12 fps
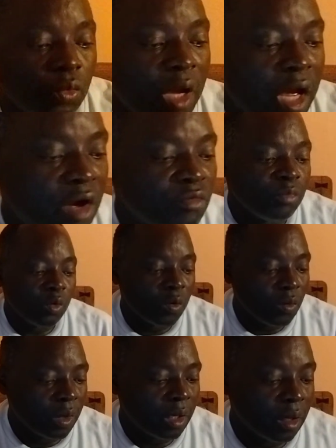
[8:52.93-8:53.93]
can have
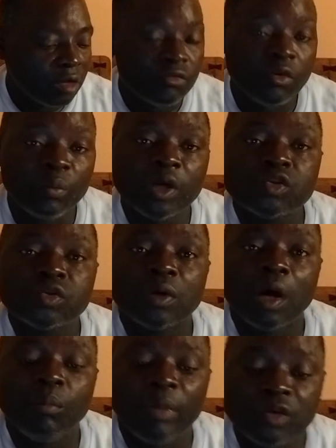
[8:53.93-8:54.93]
more information
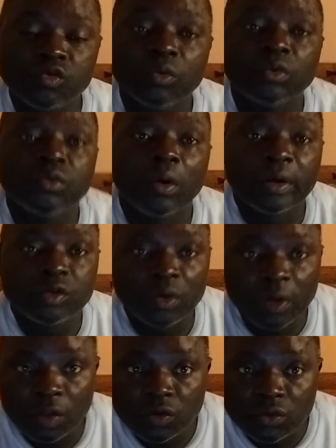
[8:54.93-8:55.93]
about what we are
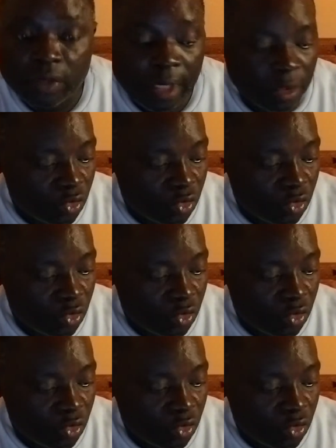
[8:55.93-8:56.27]
talking today,